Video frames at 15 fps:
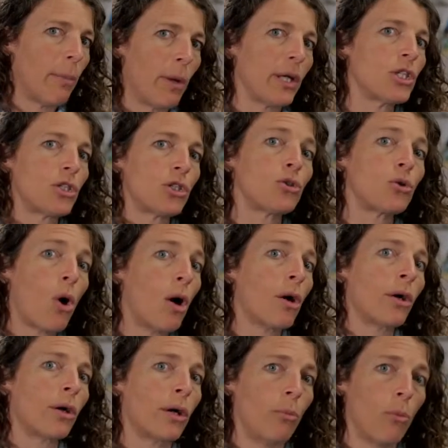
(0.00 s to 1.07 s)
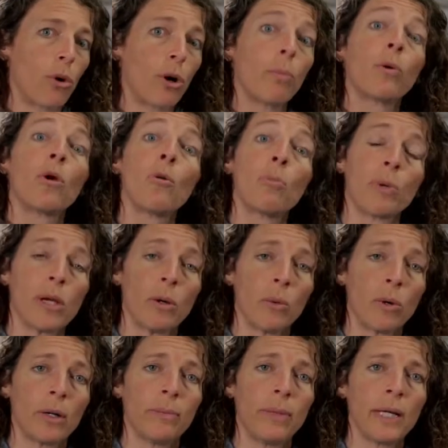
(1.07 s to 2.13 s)
a much stronger and more appropriate
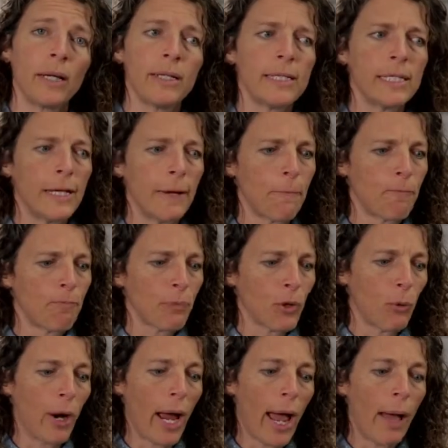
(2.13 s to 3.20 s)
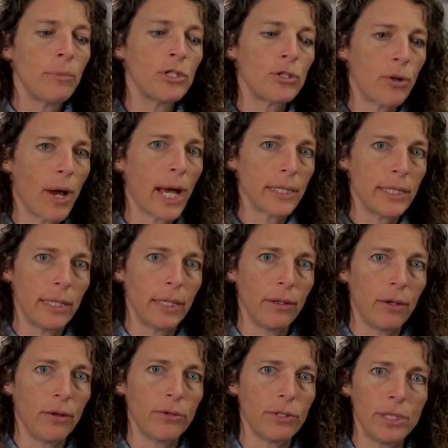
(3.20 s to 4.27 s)
word because we're
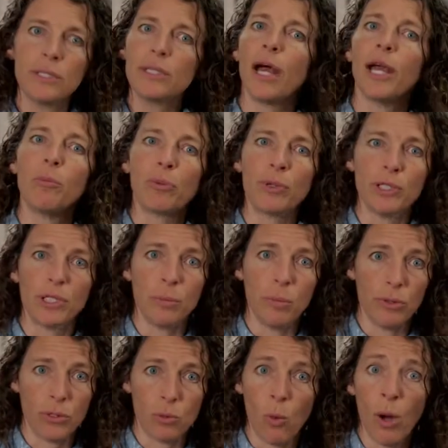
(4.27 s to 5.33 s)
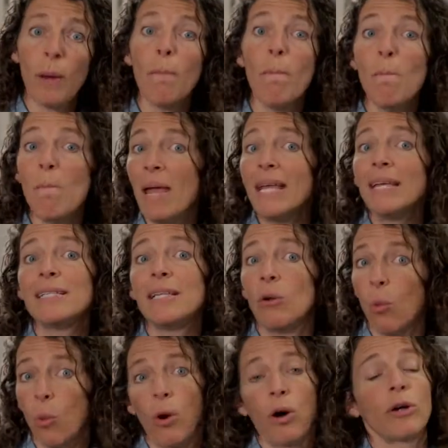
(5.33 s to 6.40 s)
abstracting those design principles. What makes
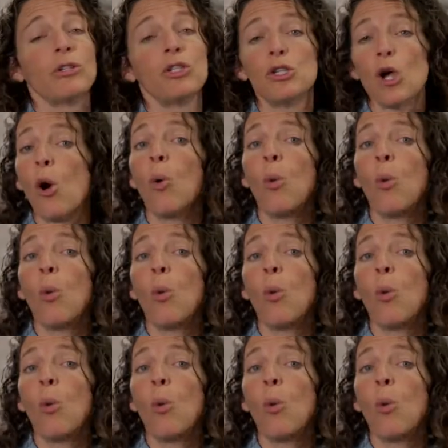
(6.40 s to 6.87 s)
it work so